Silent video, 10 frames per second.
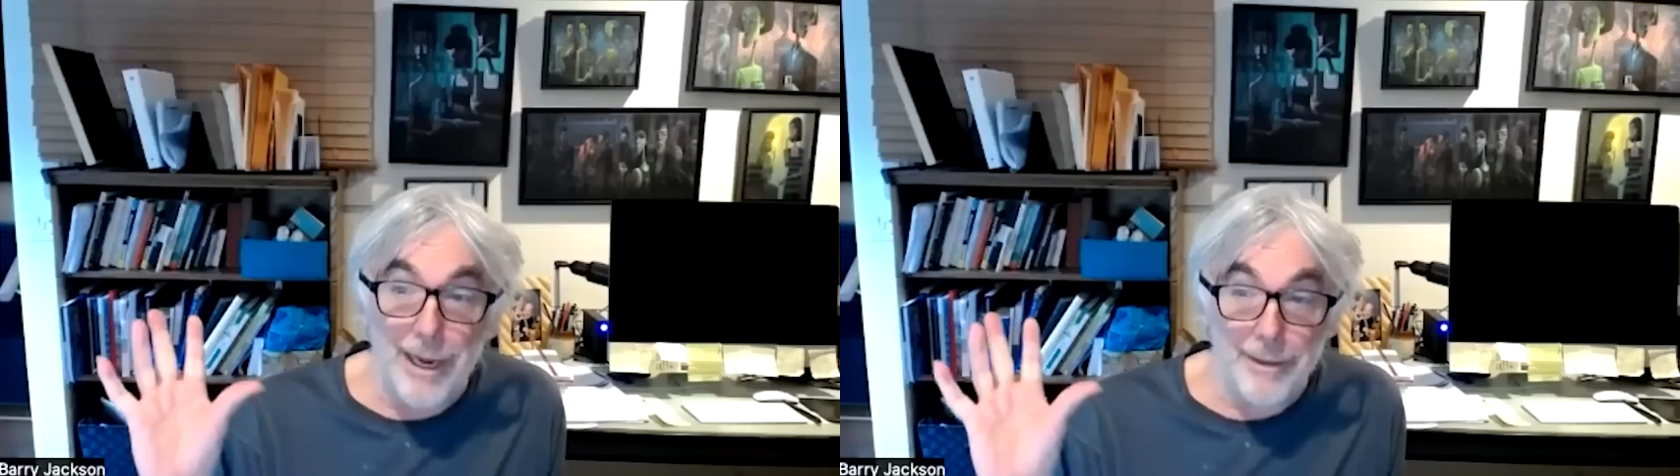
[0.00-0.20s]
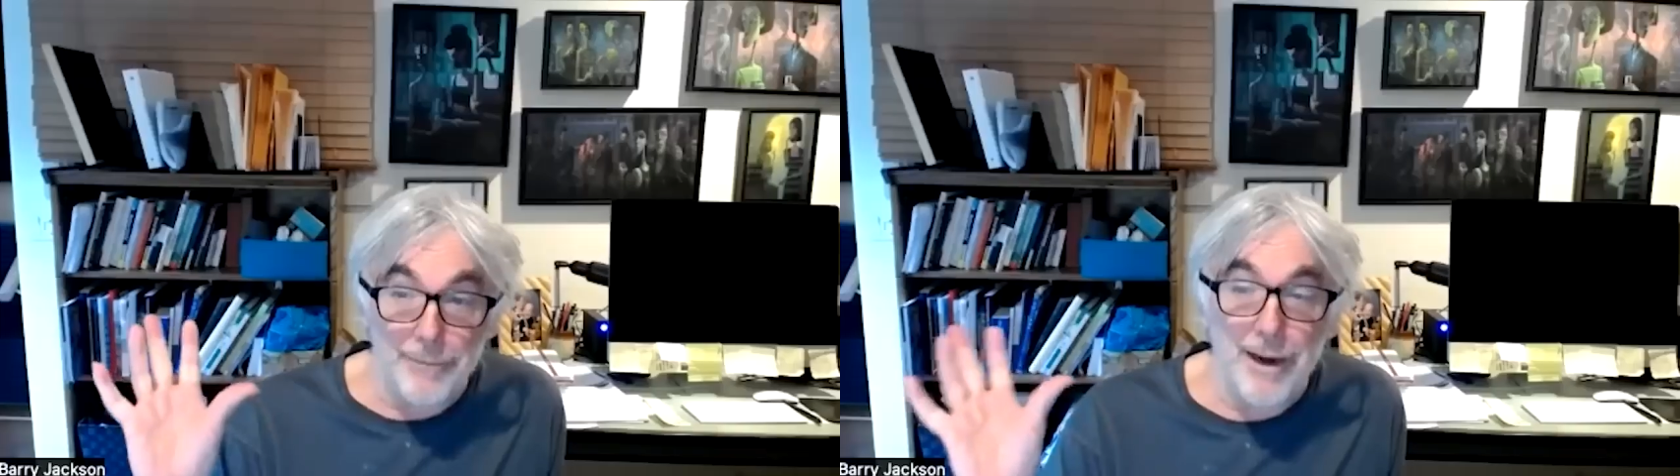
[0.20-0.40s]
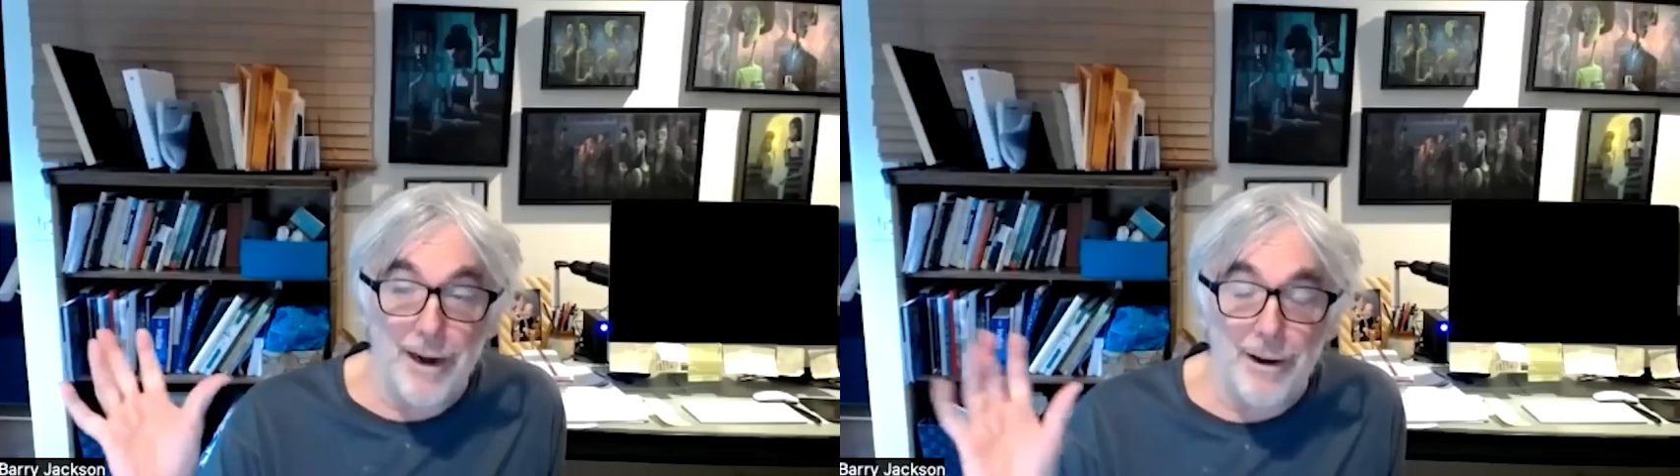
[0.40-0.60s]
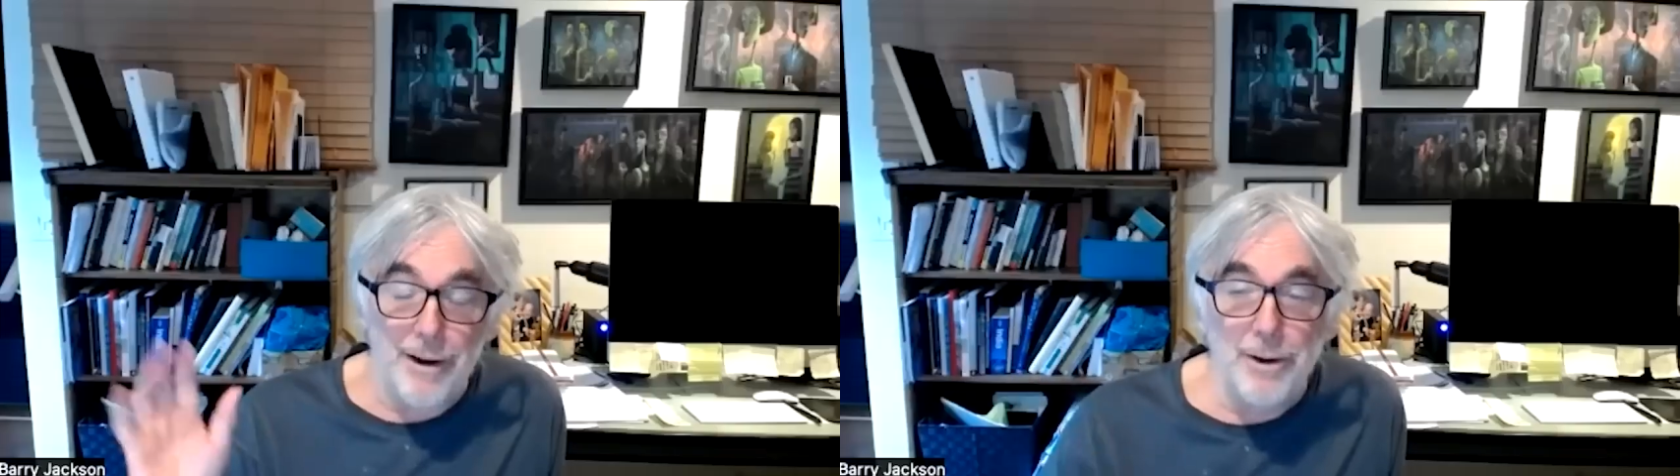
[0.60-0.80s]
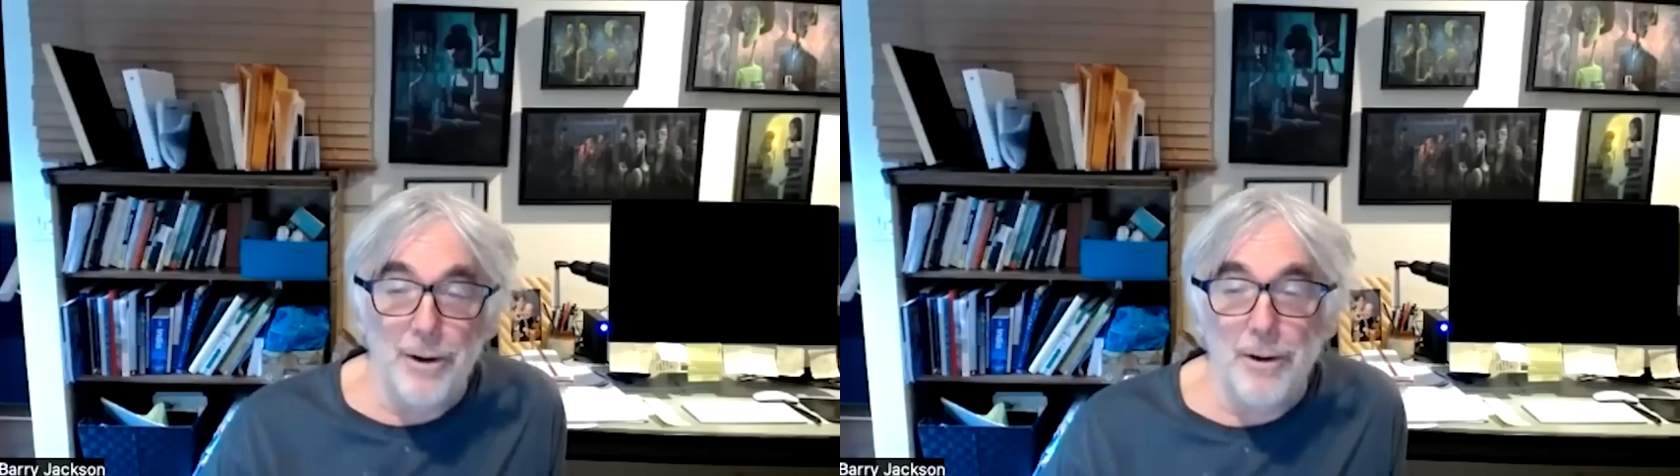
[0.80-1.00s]
kind of
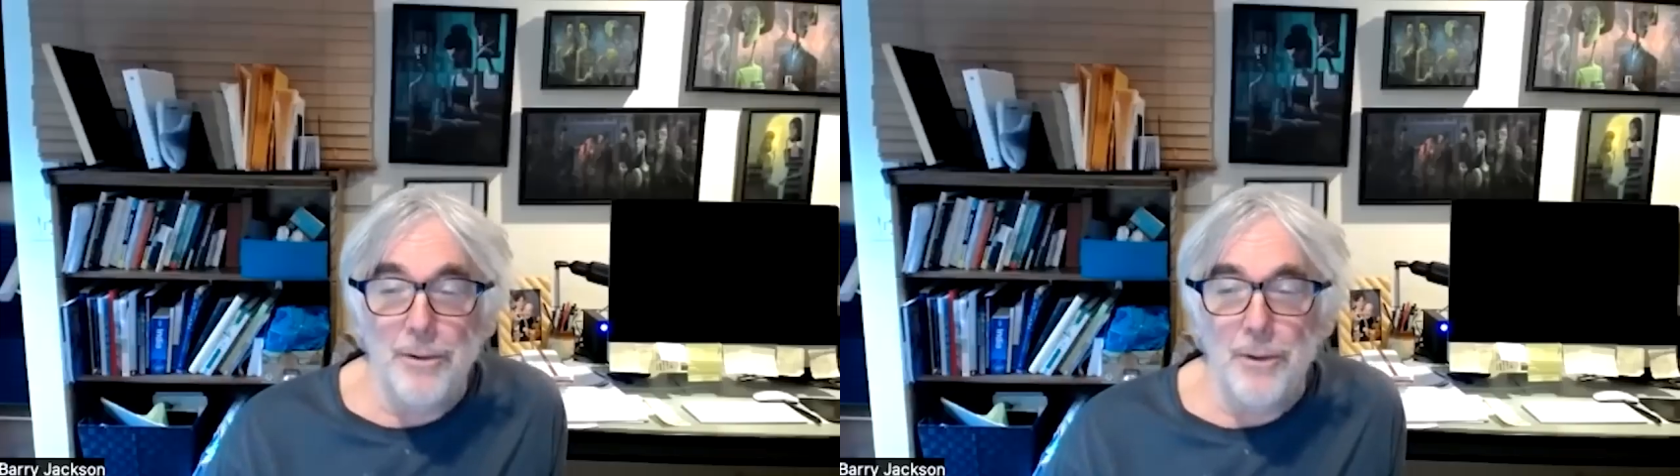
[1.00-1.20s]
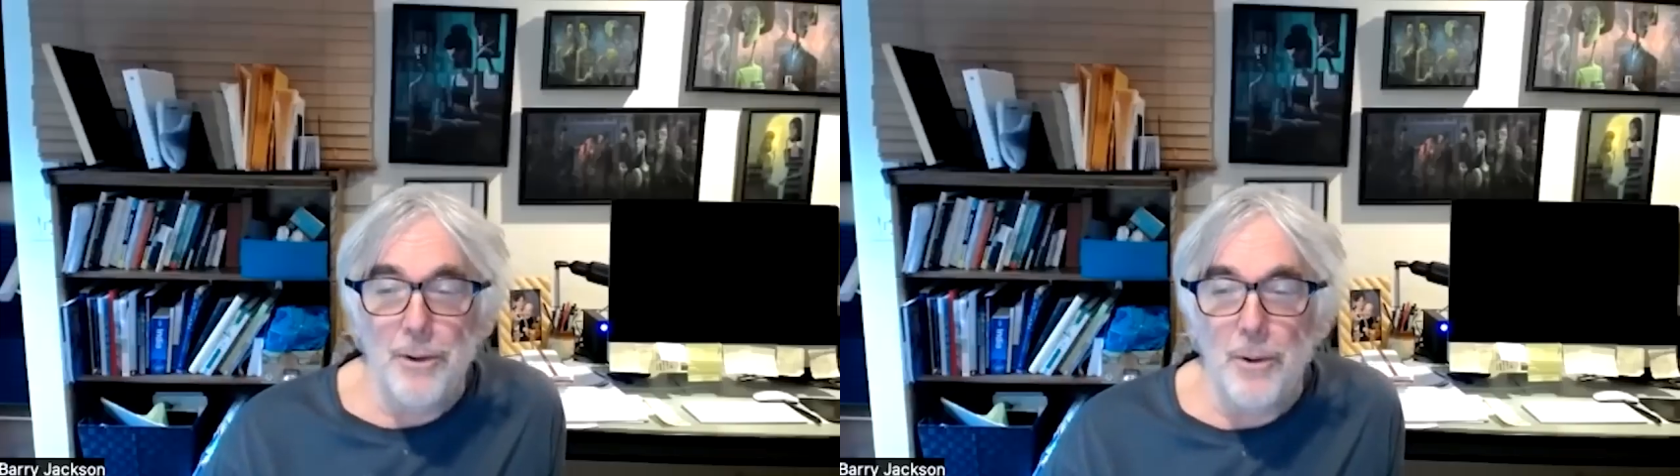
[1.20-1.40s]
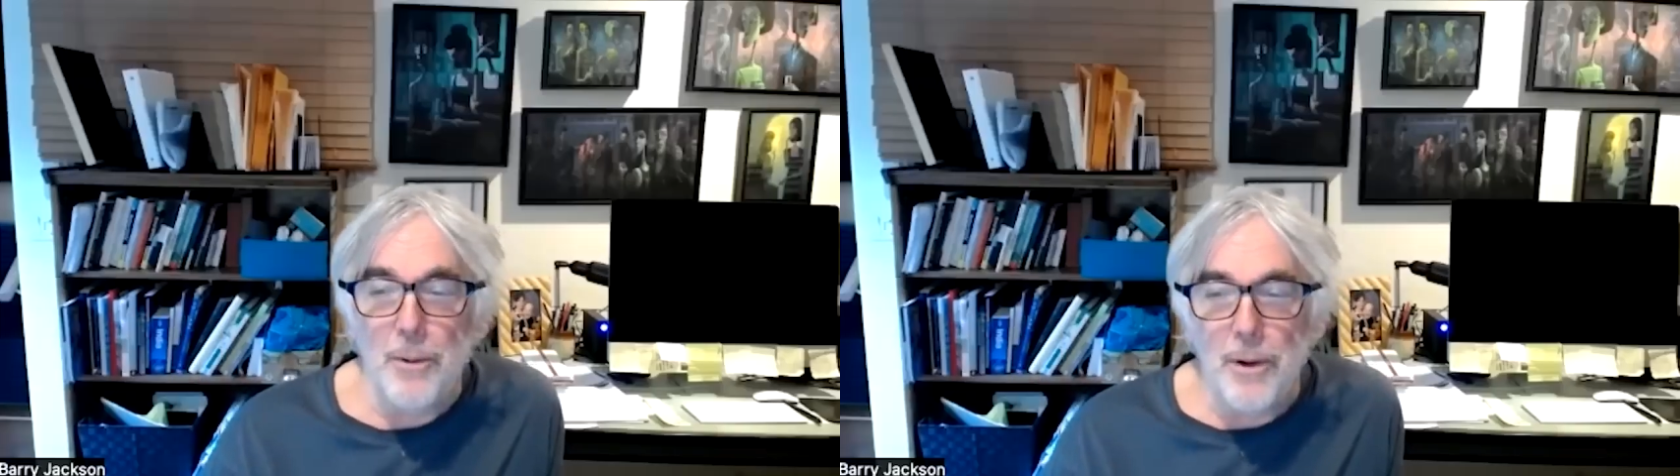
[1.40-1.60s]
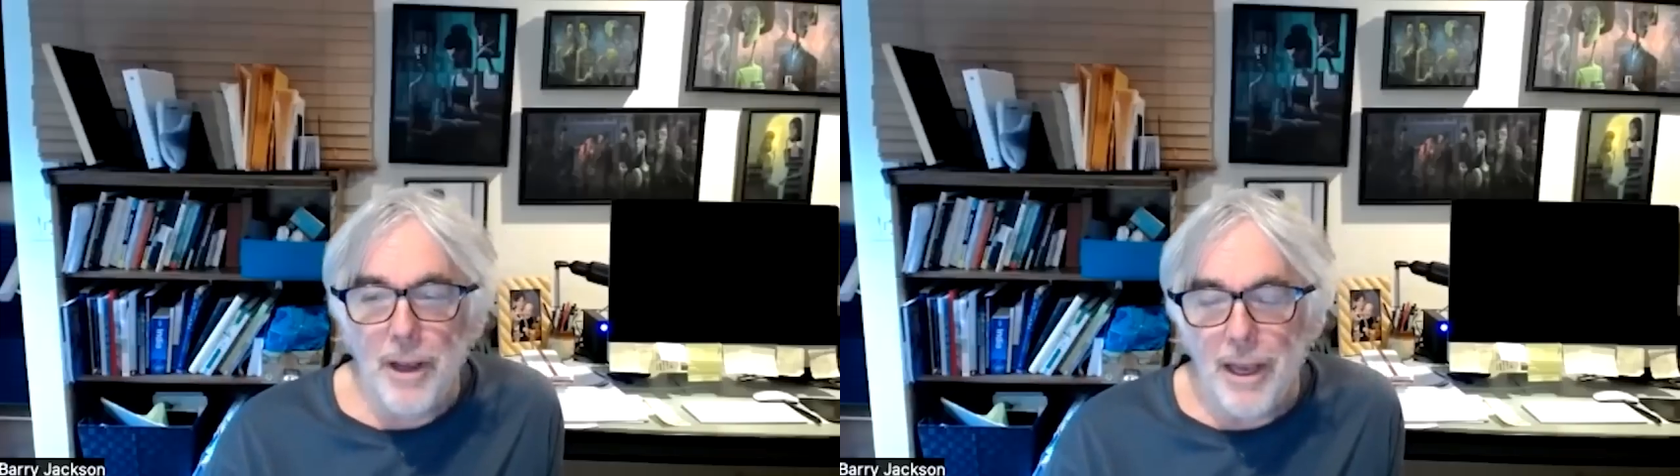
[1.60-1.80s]
character. So